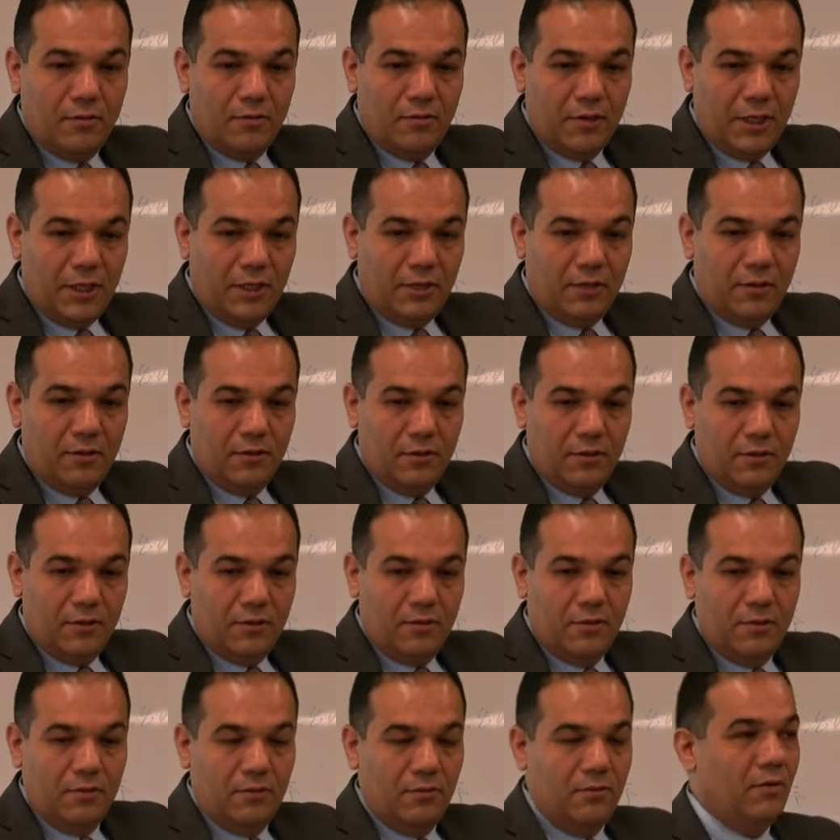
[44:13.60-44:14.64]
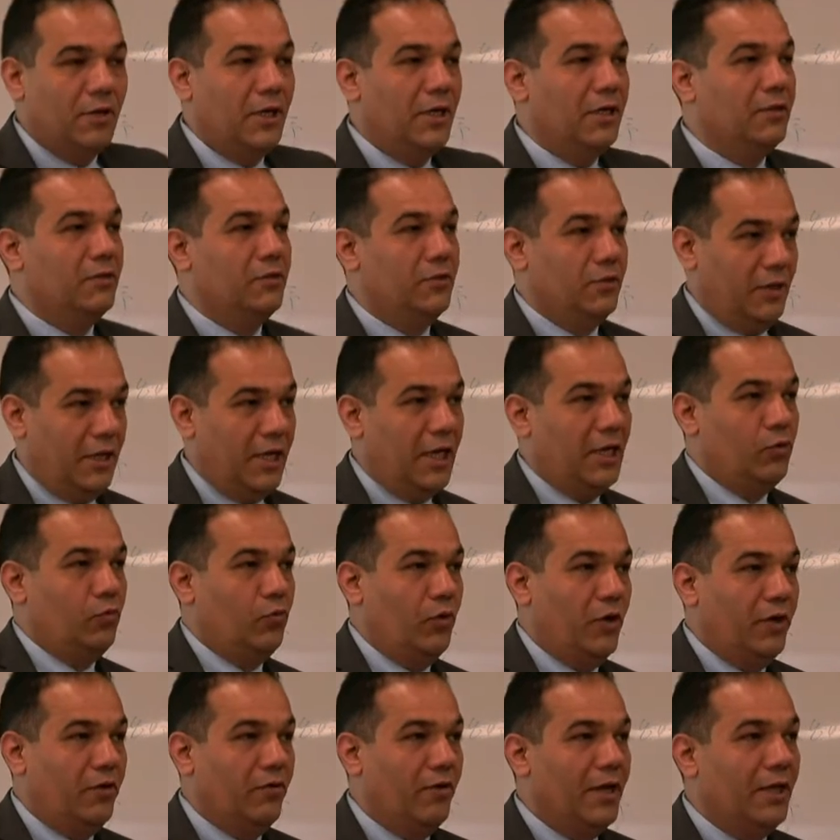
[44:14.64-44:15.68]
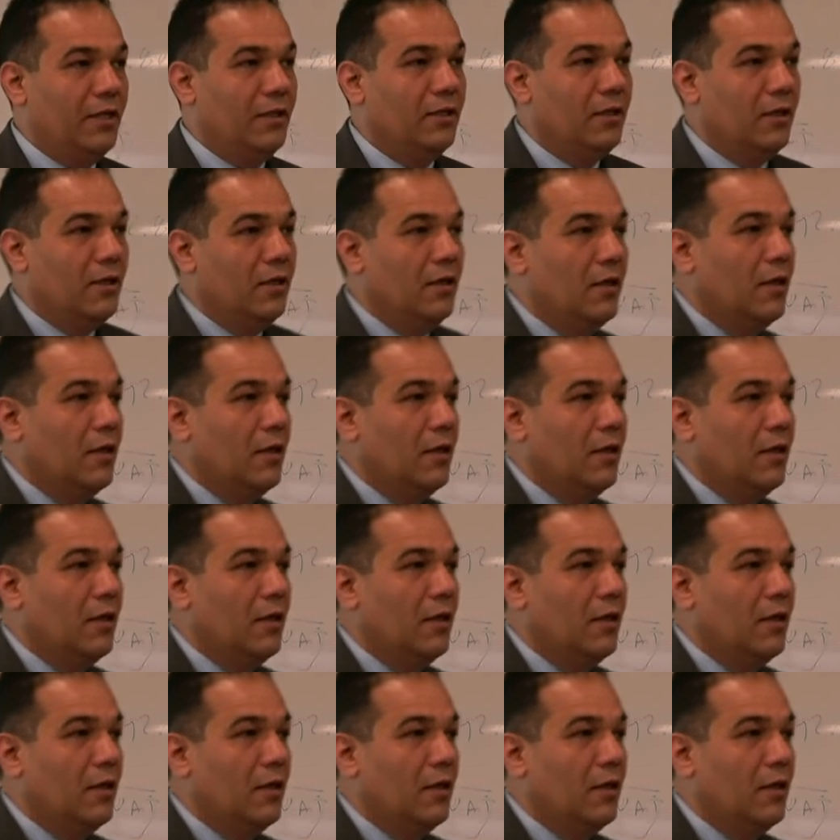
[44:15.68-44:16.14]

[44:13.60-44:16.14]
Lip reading: Right? Right? It's a gateway, right?